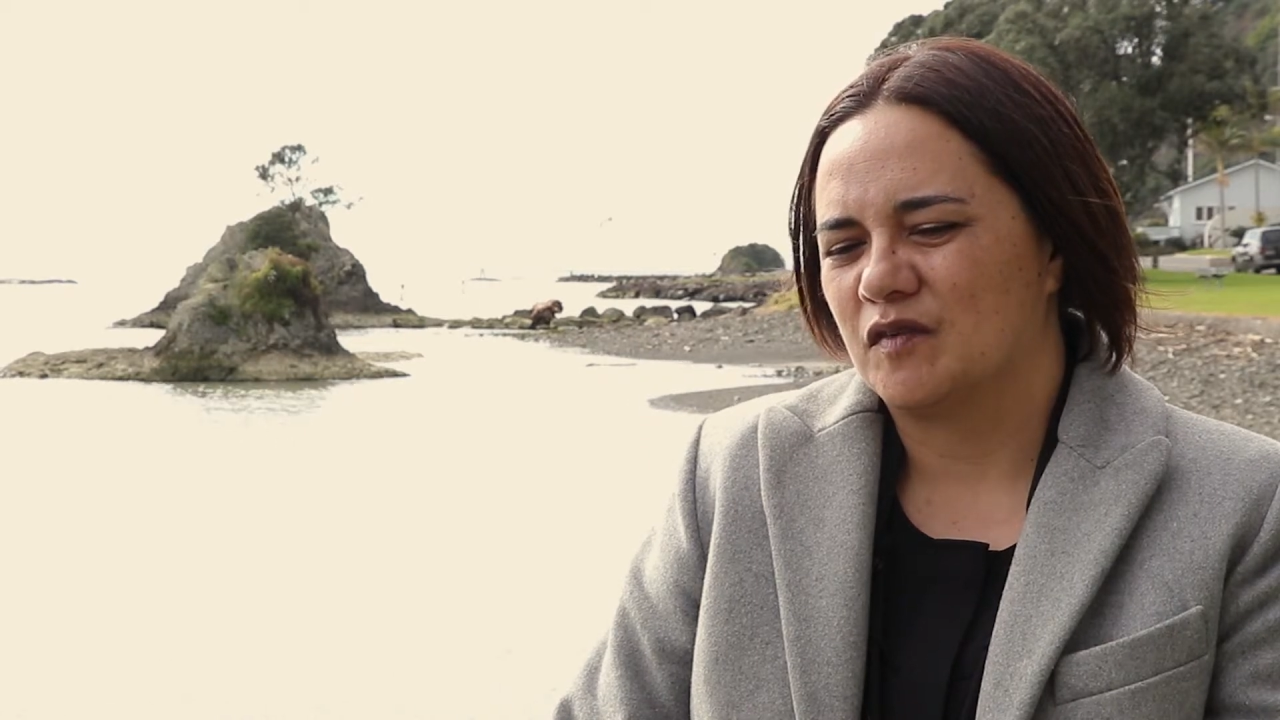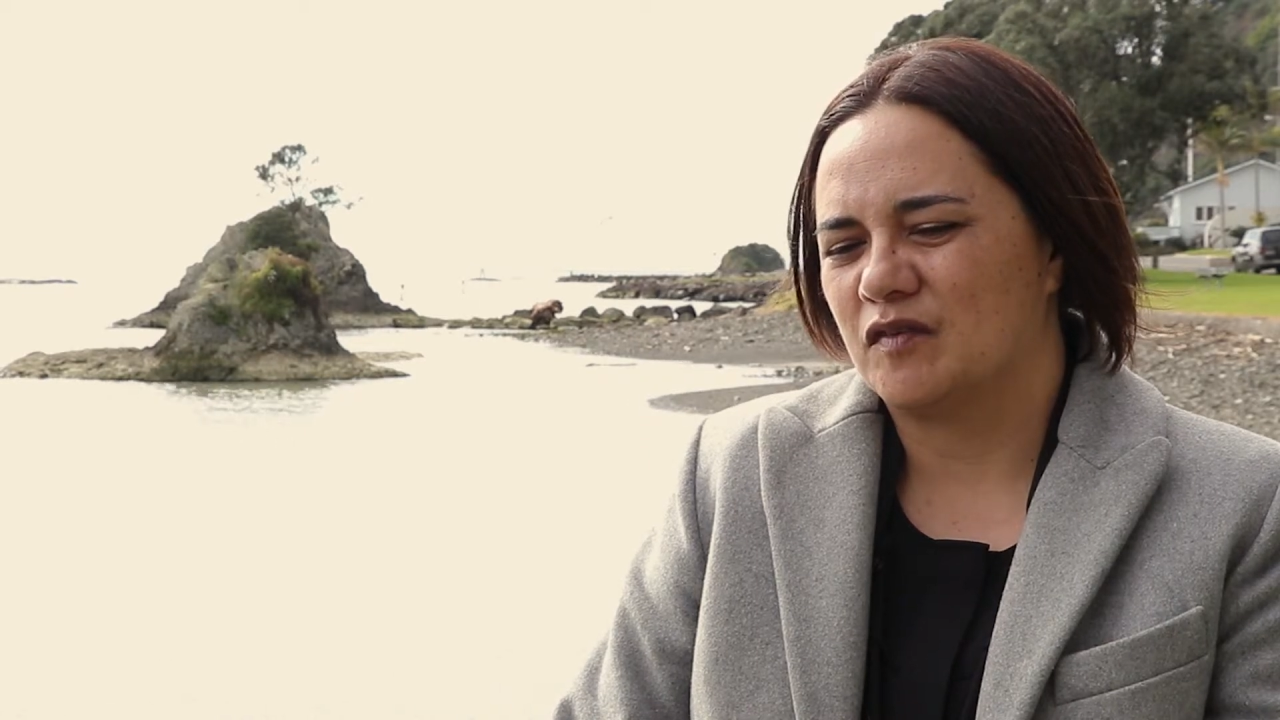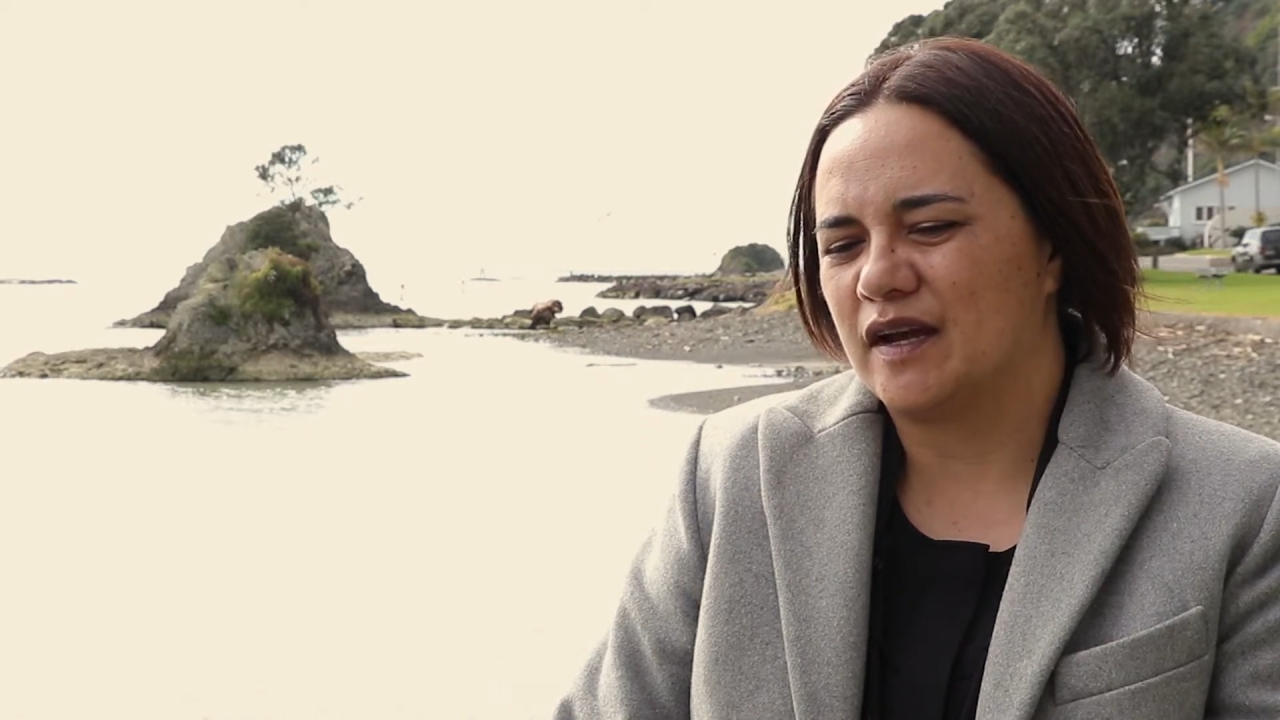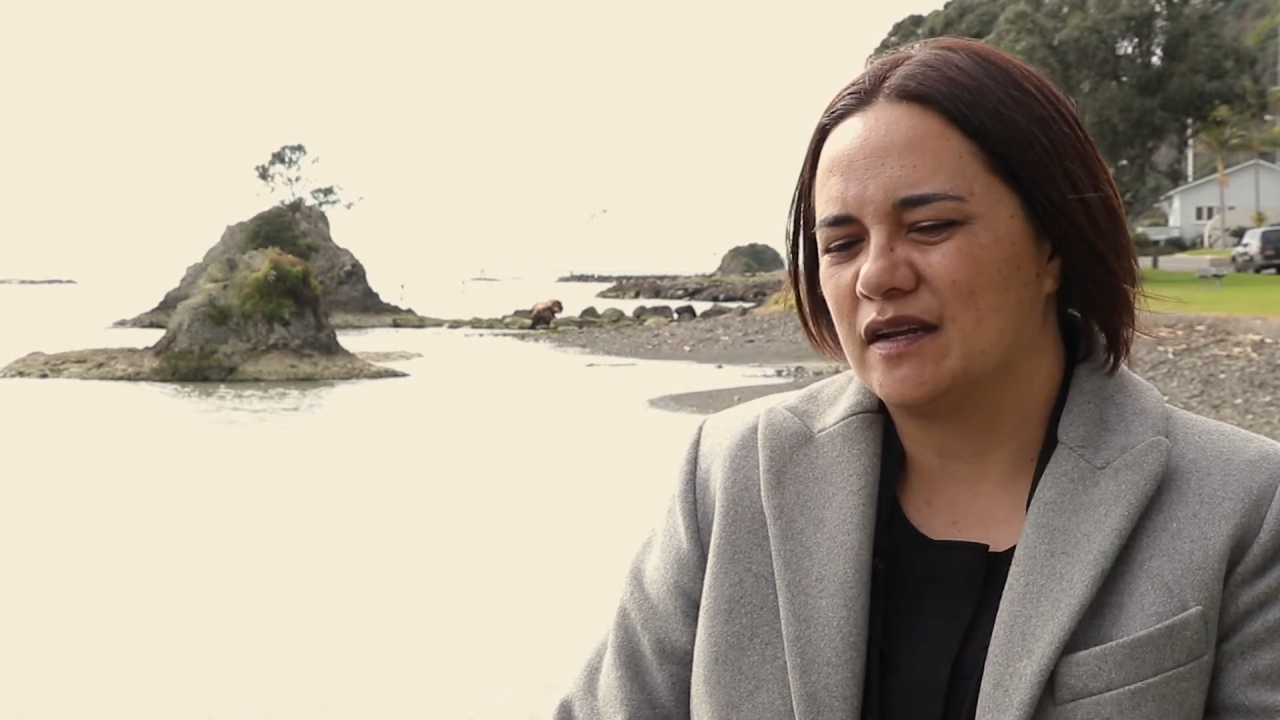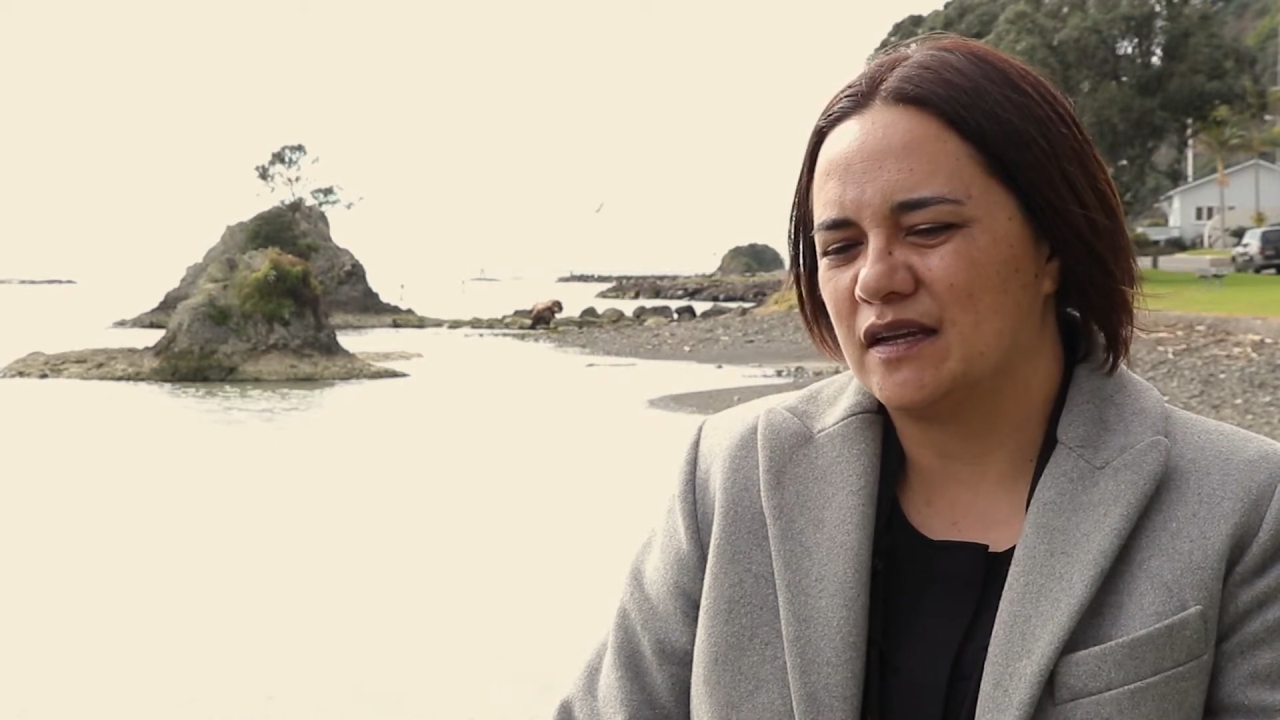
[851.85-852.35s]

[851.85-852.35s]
great